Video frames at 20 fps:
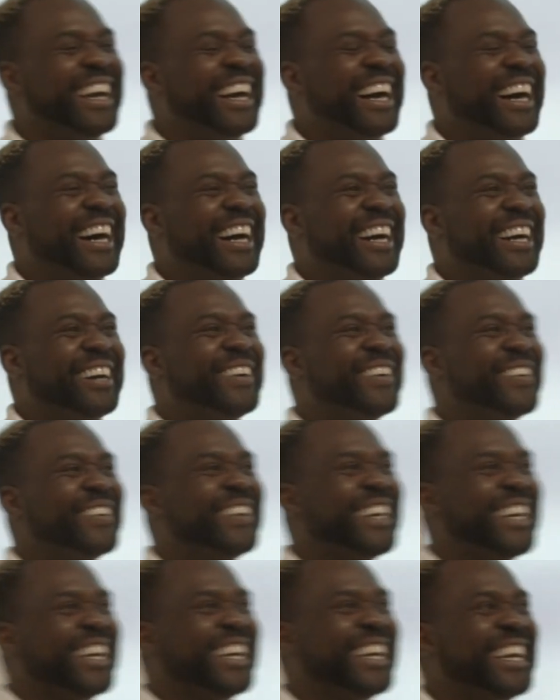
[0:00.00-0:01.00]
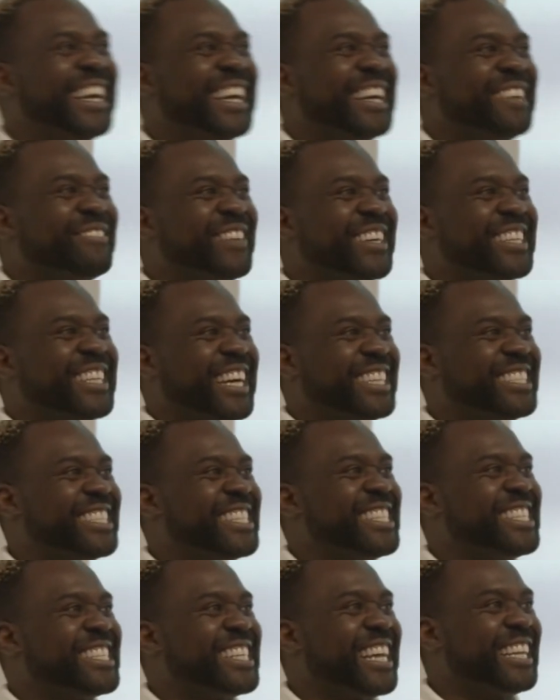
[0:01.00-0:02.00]
I
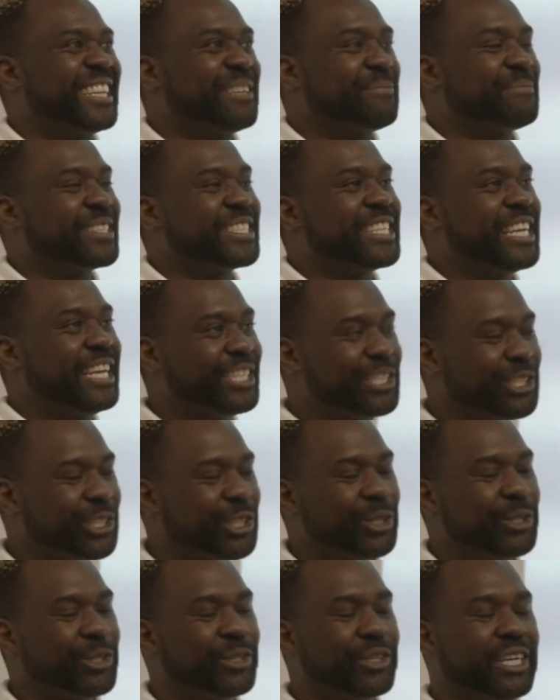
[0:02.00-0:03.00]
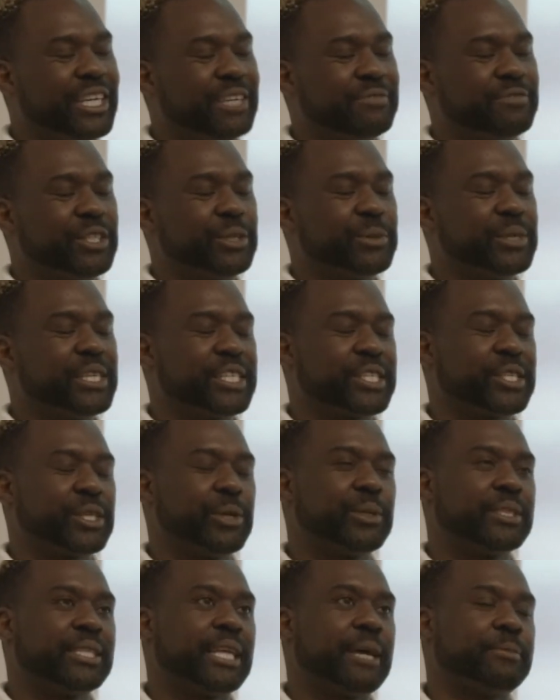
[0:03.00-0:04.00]
should say the potential of doing
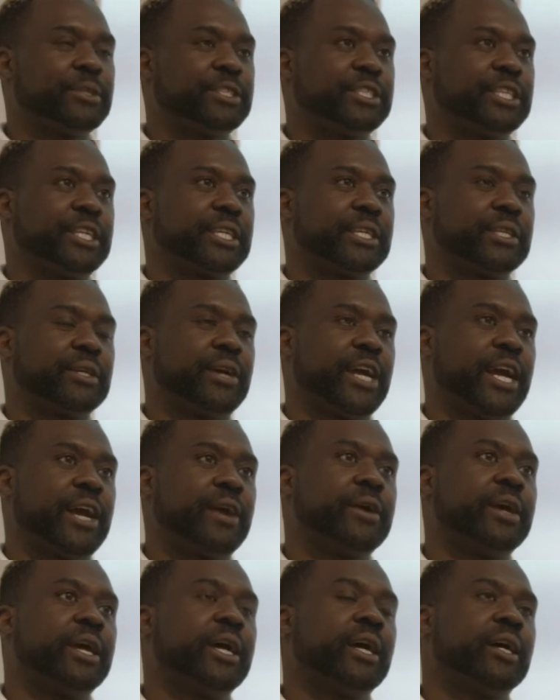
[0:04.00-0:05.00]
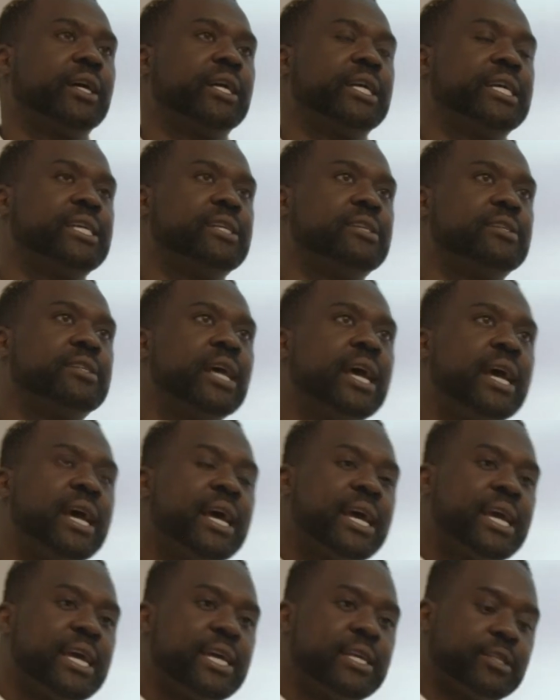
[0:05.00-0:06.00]
so in that particular area
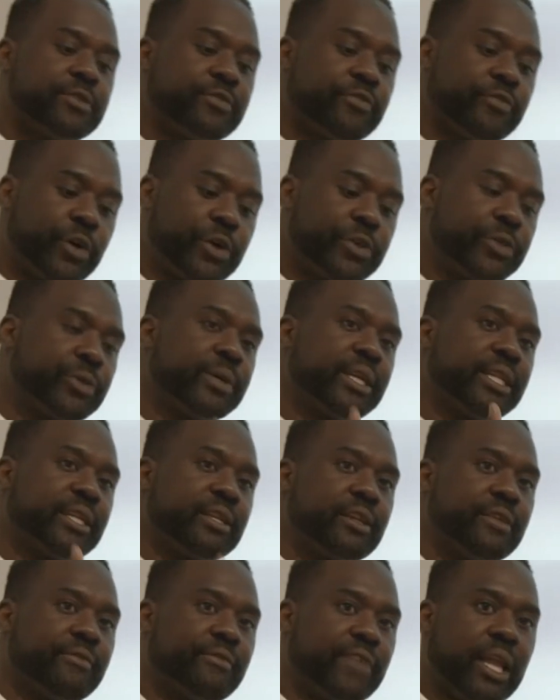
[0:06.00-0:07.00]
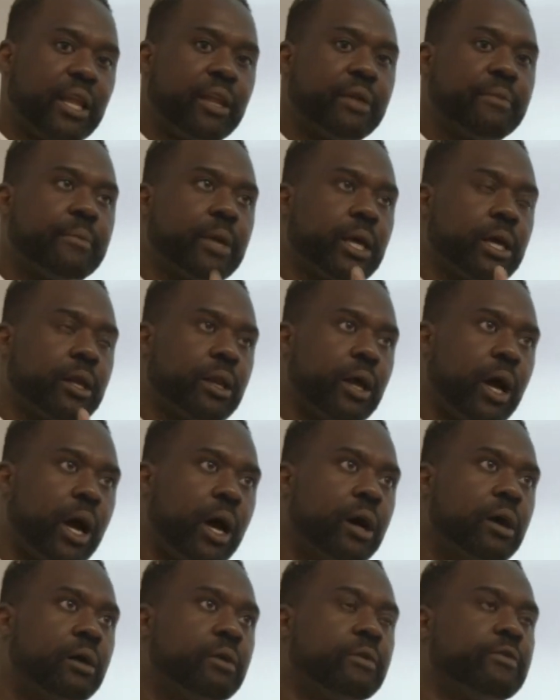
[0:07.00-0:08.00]
is furthering the development
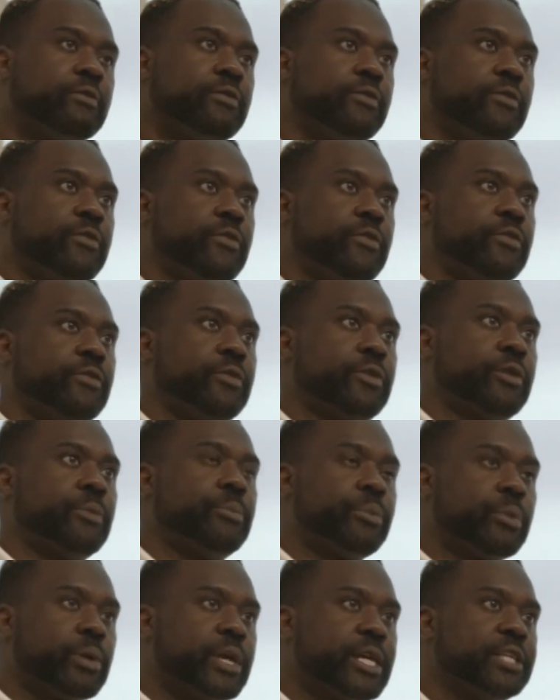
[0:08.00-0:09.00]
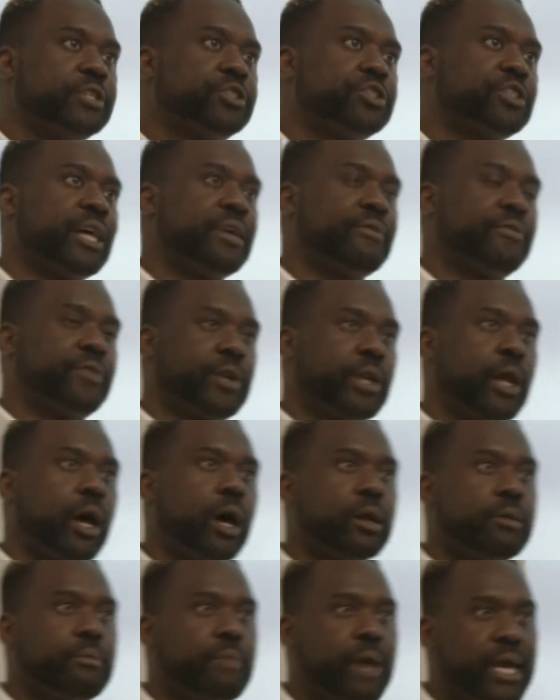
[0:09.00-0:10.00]
of the breach that
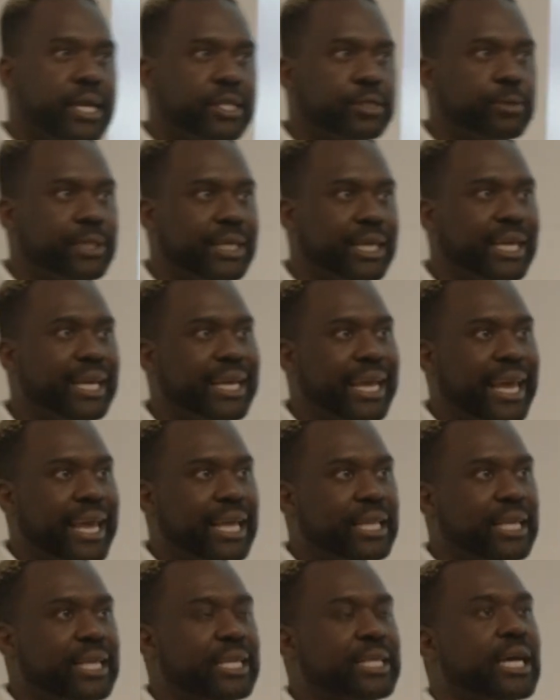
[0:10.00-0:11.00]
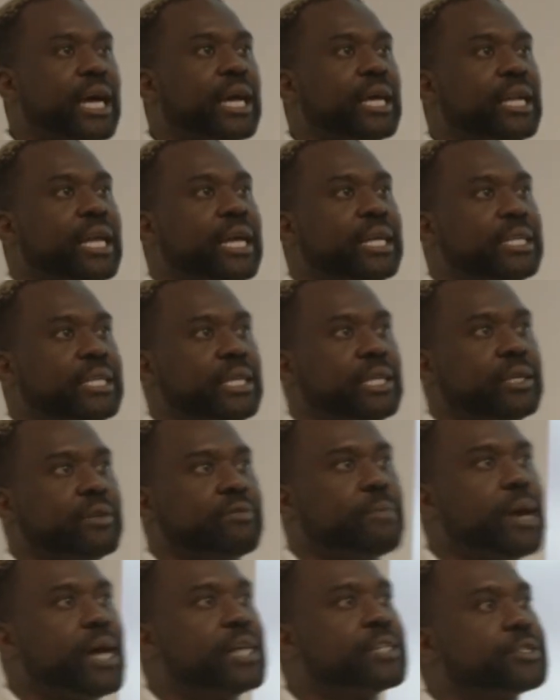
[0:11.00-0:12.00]
Fanon makes with the Hegelian dialectic
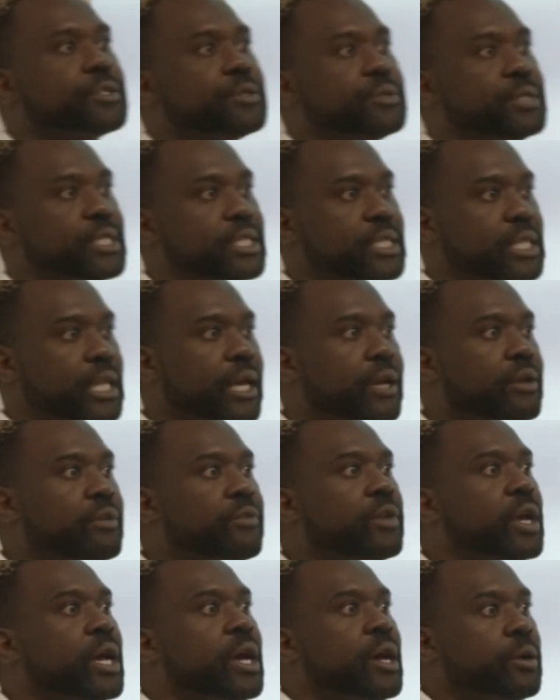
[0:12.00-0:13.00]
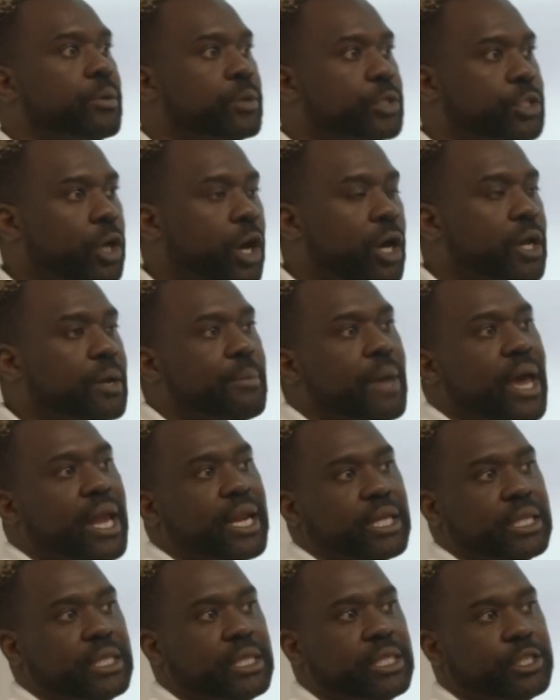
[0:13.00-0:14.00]
of master and slave, which
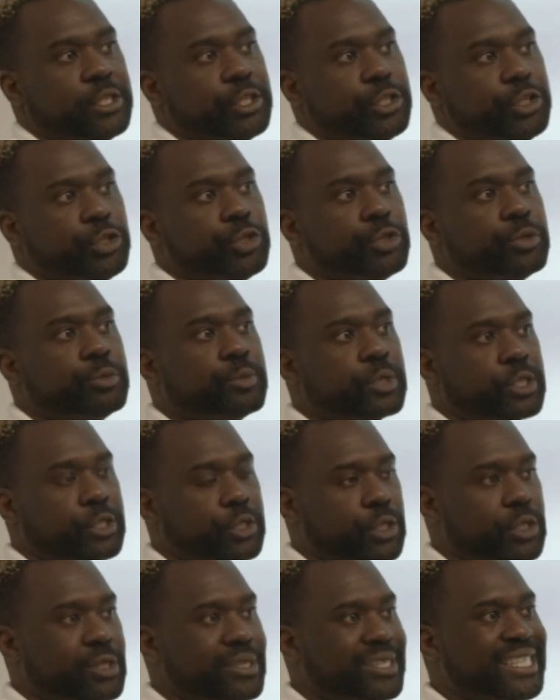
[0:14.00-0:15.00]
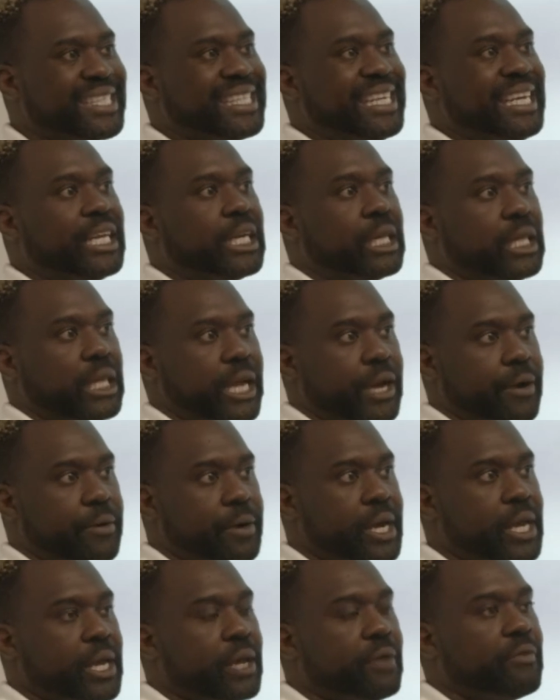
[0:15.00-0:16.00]
automatically assumes a sort of
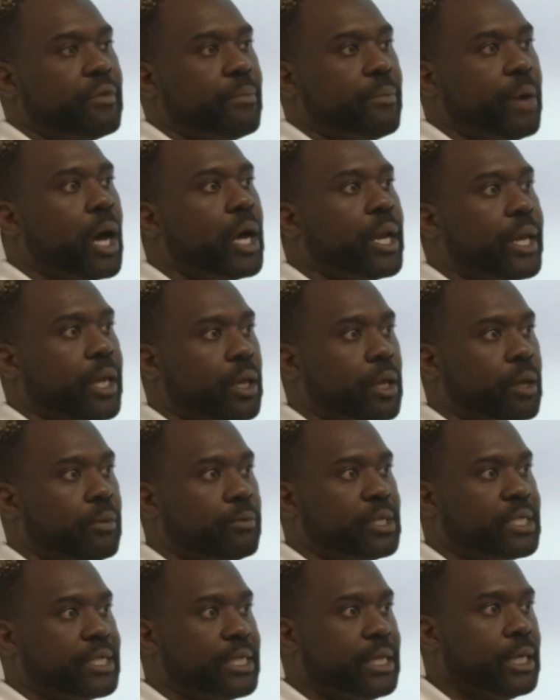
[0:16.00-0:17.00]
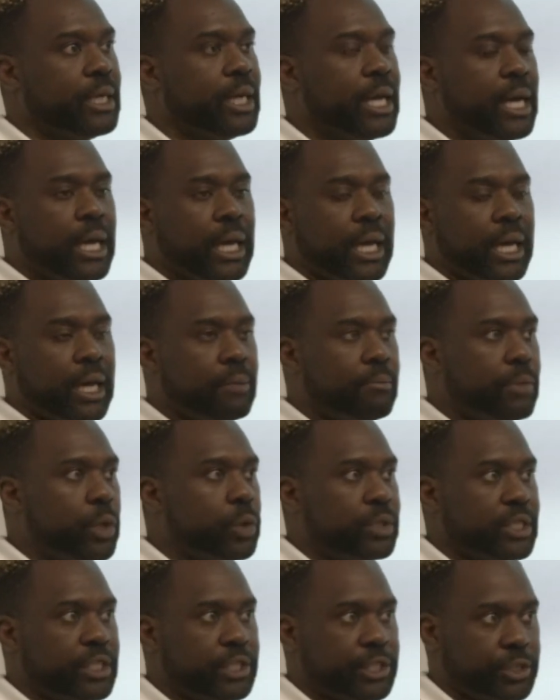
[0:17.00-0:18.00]
singularity of the body. And we see
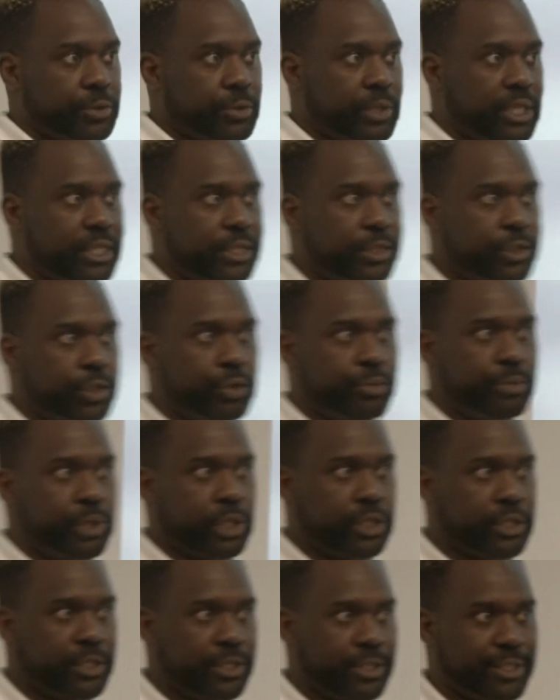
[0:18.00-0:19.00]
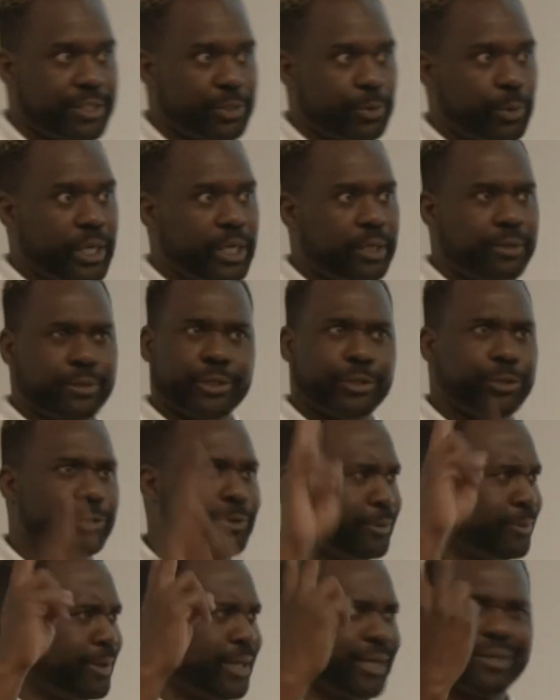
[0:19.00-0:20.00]
Moten just released 2 books this week
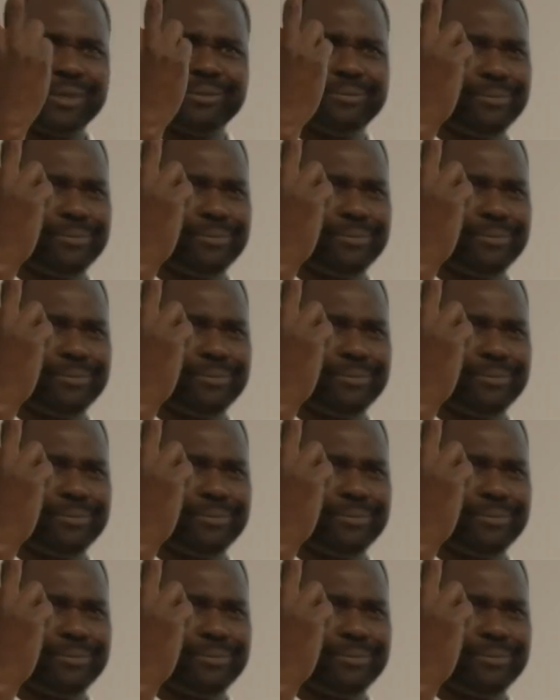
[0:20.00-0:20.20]
too, right?